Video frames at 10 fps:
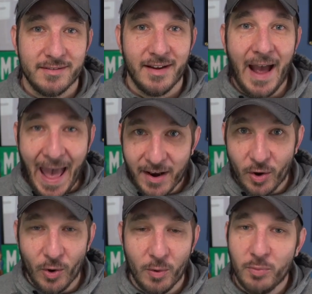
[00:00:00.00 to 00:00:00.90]
at
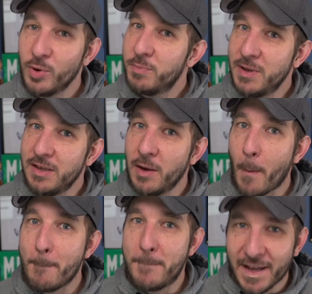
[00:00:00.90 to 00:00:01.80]
home would be
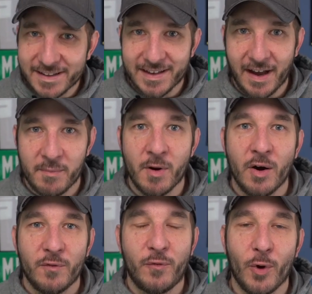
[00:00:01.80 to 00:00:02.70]
big time
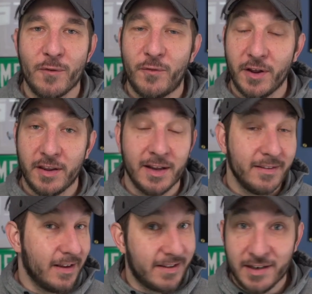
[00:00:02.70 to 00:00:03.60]
for Philly.
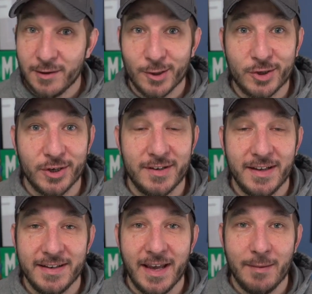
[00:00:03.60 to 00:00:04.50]
They didn't look good
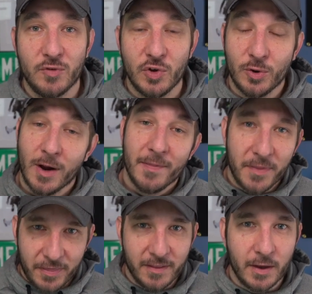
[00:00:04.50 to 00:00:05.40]
in game two.
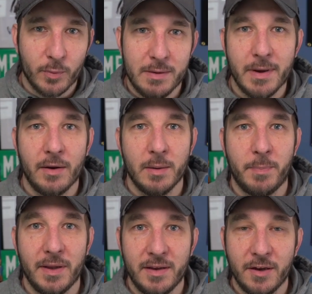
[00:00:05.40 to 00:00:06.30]
I think they rebound a
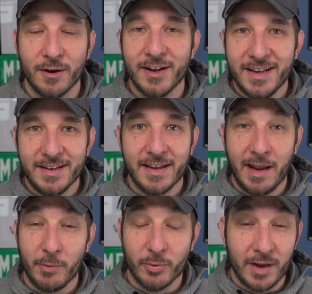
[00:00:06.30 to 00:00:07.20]
bit here in
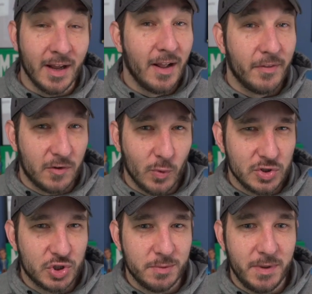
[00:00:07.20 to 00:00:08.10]
game three. This one
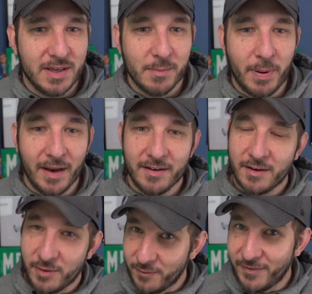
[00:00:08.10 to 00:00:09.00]
should be
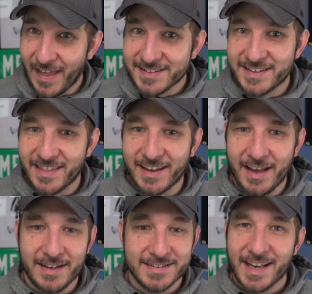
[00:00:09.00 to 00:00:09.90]
competitive, and if that's the
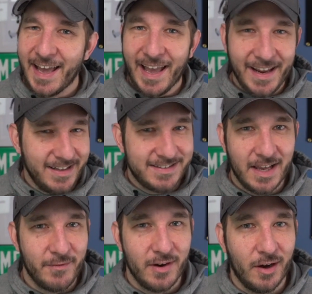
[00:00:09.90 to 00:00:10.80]
case,
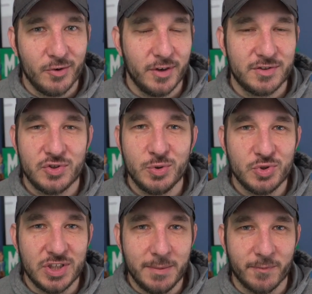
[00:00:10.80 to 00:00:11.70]
8,700 is too
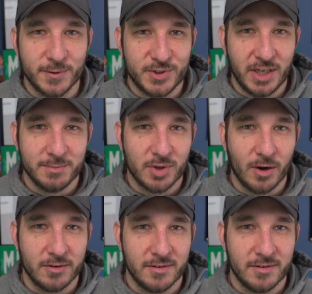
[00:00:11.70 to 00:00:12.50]
cheap for James Harden.